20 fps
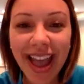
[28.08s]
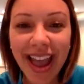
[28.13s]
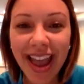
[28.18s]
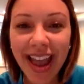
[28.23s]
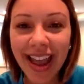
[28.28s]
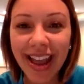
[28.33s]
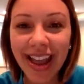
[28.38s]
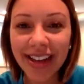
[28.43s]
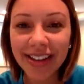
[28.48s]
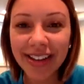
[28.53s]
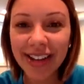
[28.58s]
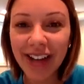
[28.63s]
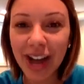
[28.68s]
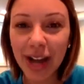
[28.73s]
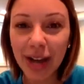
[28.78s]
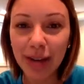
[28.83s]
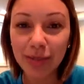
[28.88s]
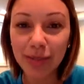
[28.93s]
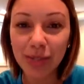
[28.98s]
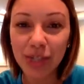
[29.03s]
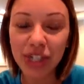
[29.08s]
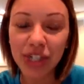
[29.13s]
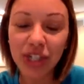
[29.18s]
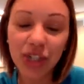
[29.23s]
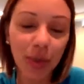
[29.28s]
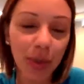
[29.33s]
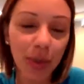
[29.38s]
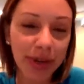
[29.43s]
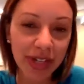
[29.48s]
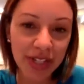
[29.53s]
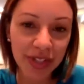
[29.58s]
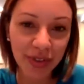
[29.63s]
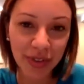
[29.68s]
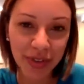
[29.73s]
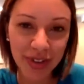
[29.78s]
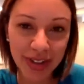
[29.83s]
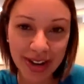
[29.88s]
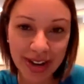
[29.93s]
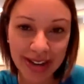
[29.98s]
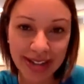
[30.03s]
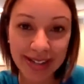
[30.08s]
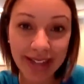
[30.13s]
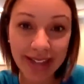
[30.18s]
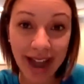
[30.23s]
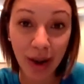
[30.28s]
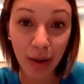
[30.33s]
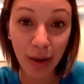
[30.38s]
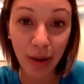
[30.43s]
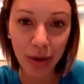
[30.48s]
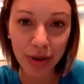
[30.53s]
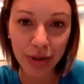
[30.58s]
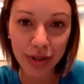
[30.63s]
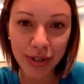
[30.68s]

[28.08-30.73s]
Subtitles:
And just join us for the next hour.